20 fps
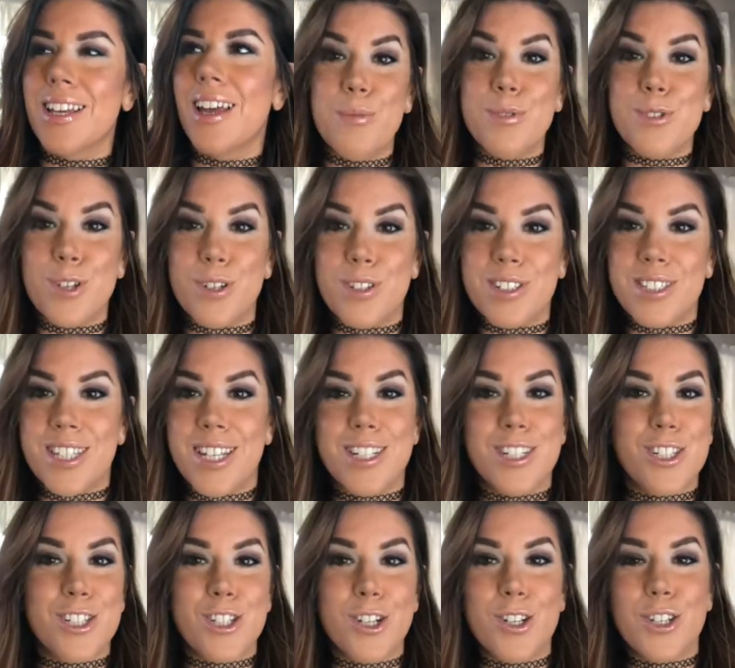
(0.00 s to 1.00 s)
I'm so excited
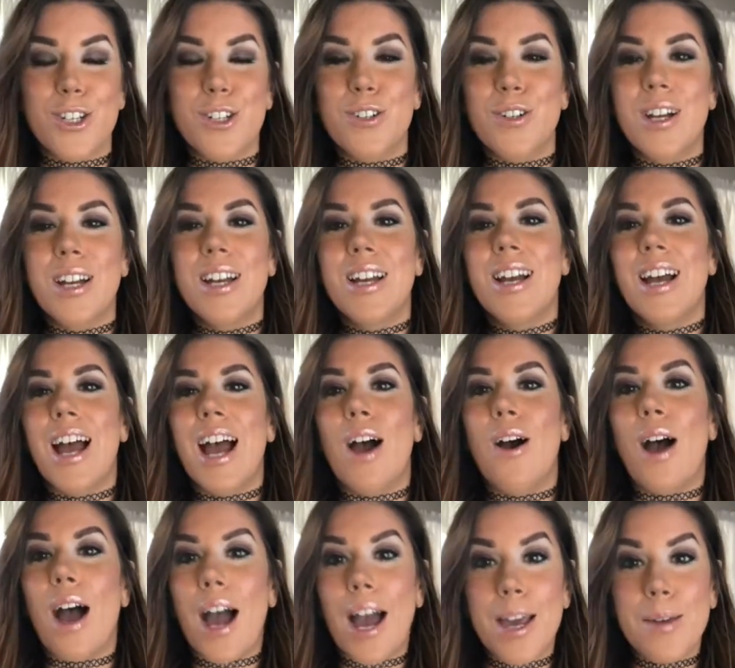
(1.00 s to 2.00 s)
to show you
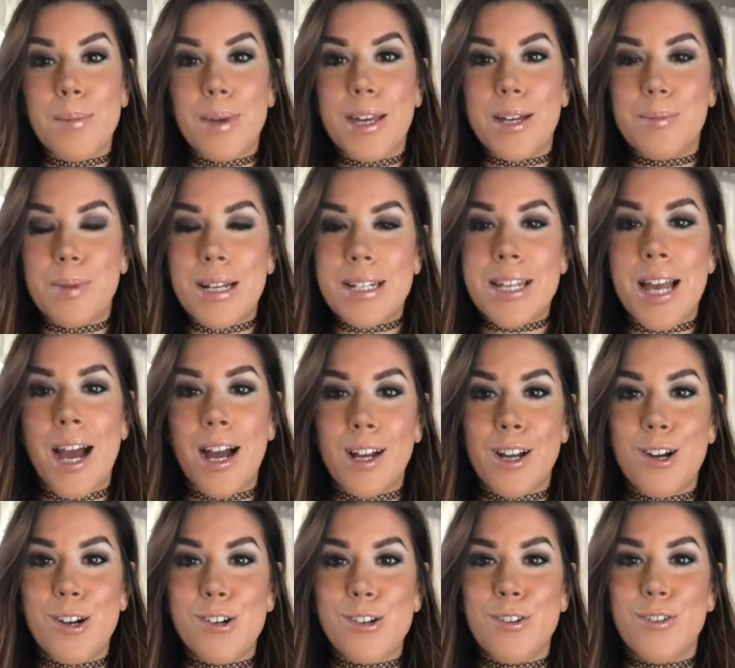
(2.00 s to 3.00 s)
how I make my
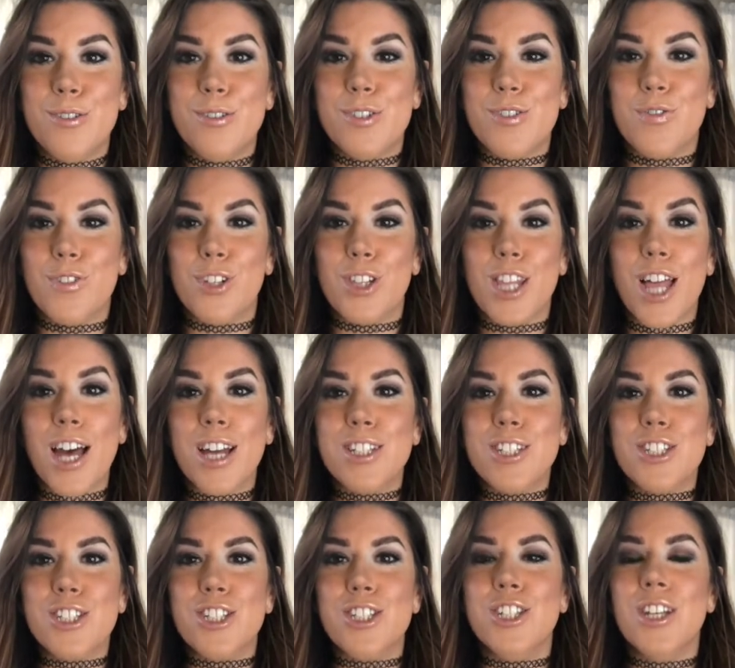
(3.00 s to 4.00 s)
tacos for
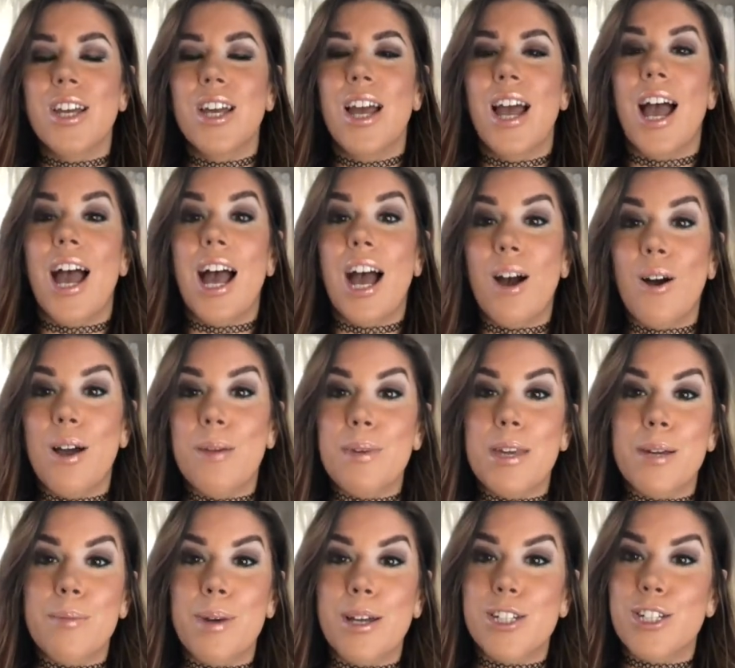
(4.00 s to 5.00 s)
lunch, how I
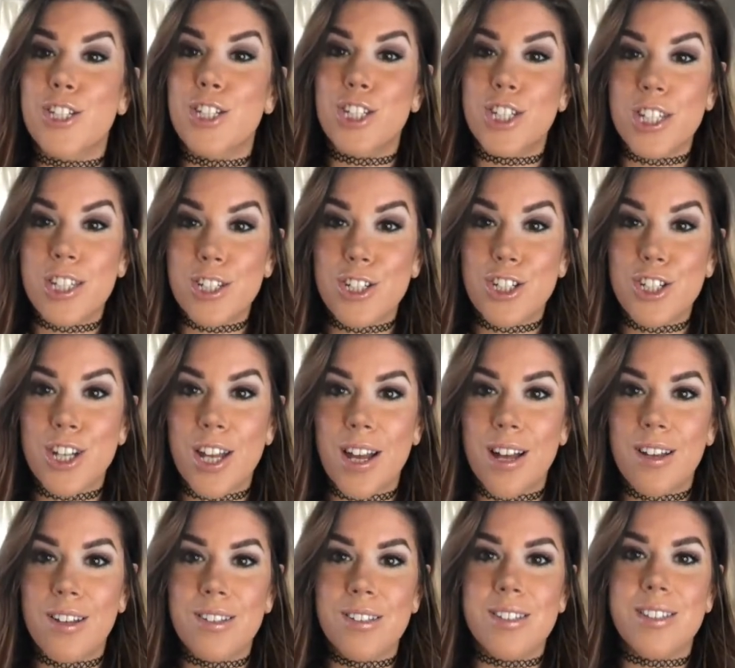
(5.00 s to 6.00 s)
make my cheese
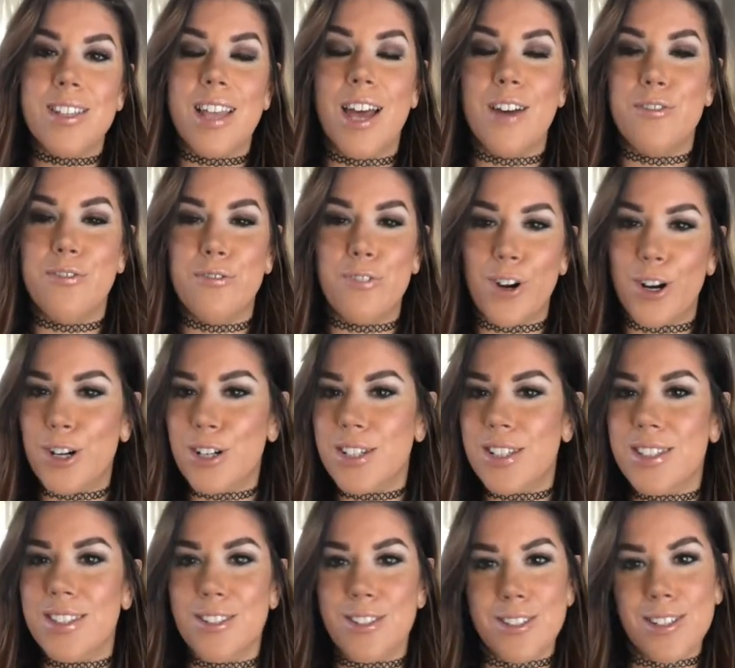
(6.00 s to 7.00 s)
shells. At
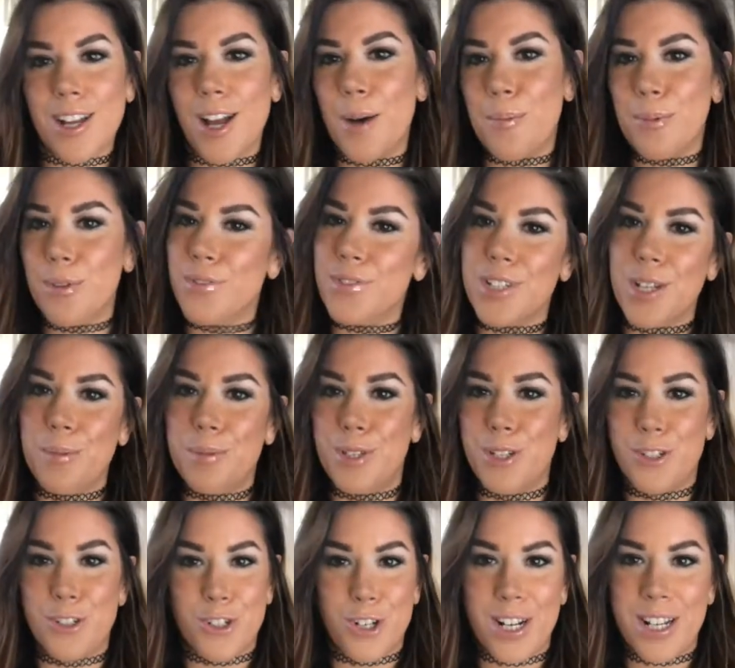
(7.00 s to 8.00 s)
first, there's a couple of tips
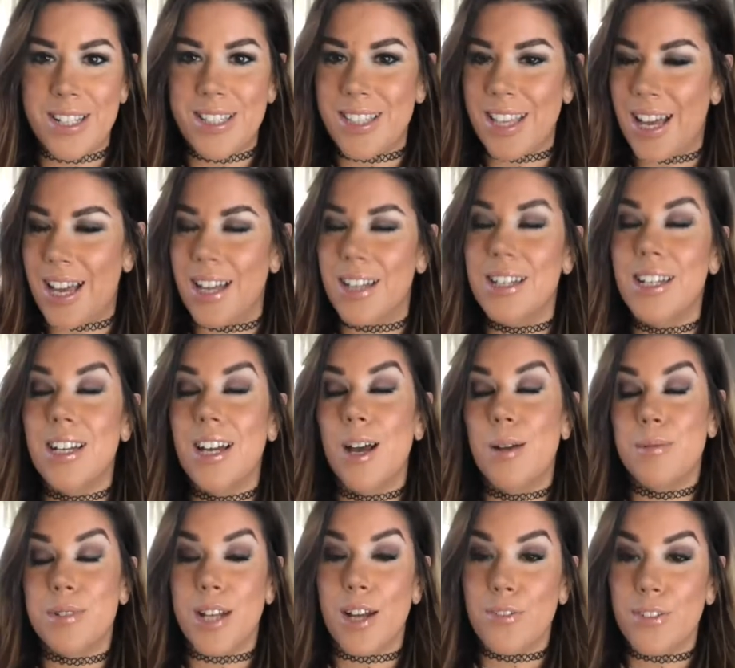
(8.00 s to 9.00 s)
and tricks that
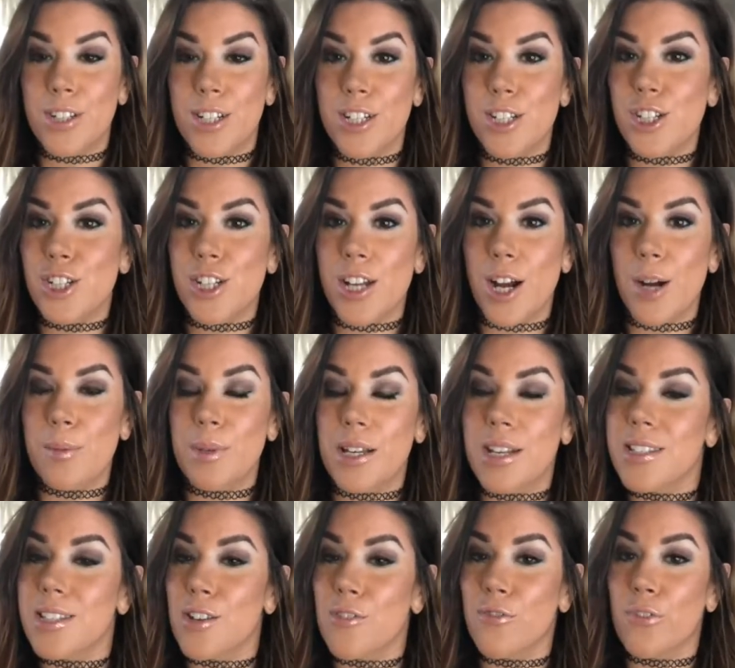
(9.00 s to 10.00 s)
I'm definitely going to share
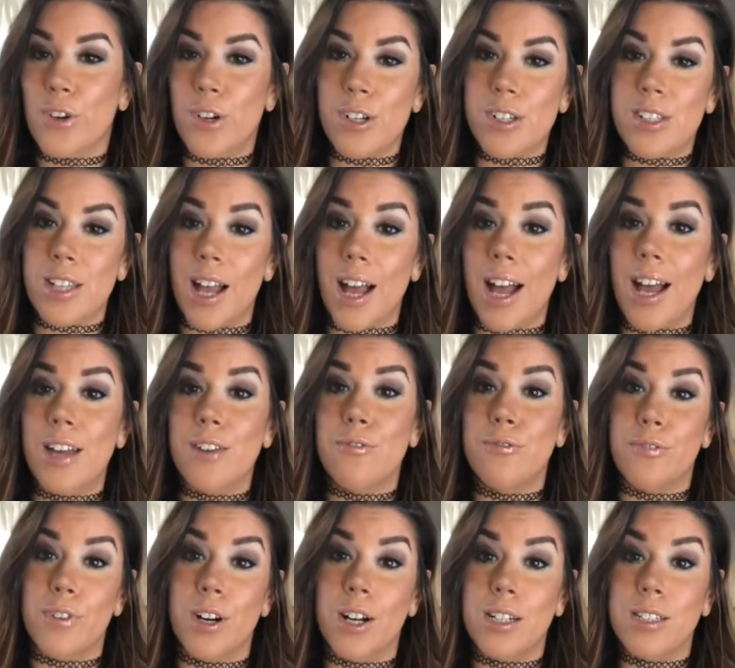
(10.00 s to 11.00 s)
because at first I
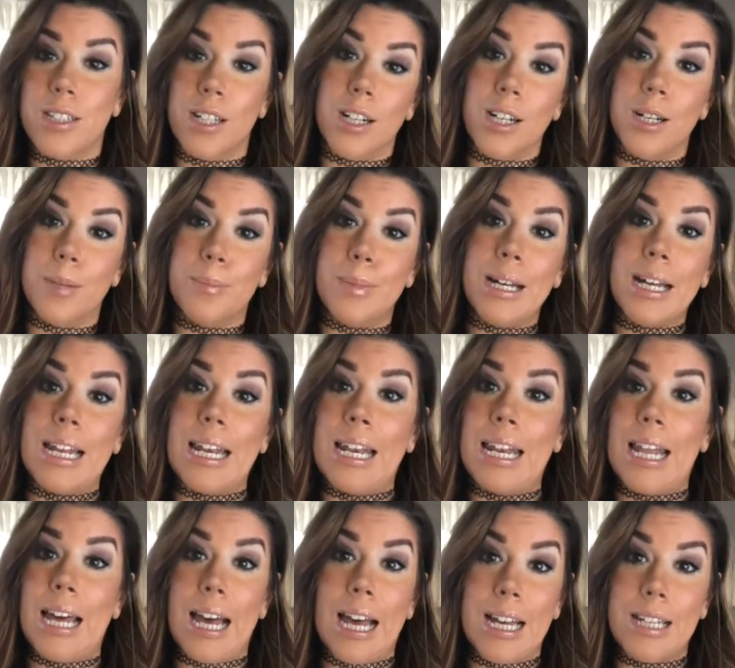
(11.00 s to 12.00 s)
fucked up a
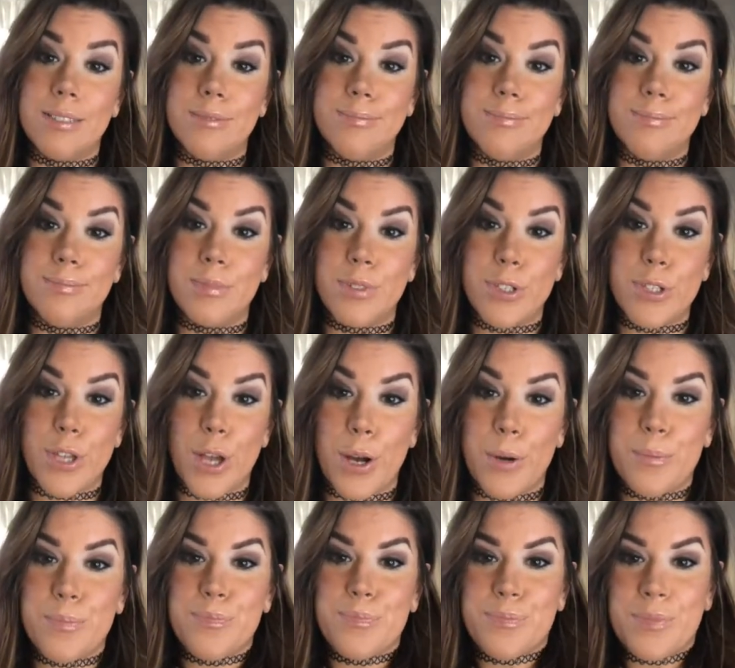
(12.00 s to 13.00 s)
lot. So
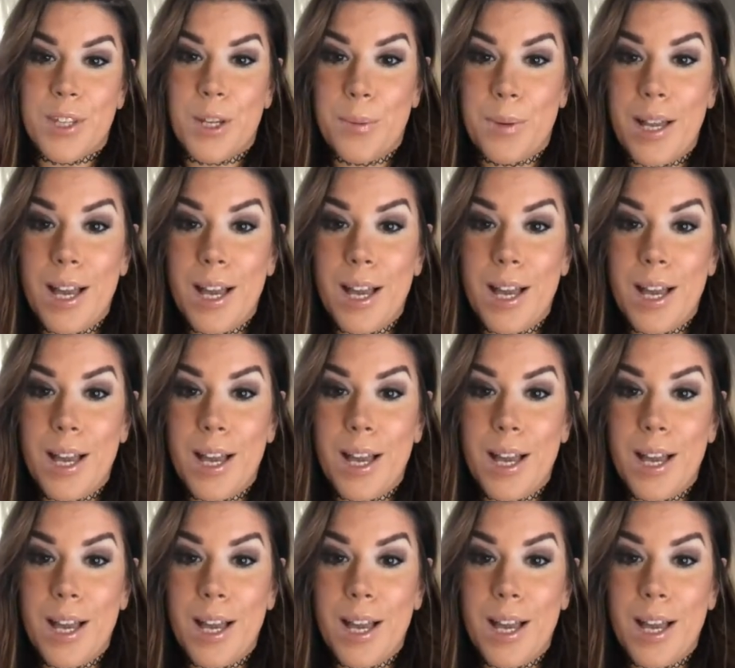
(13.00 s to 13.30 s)
here we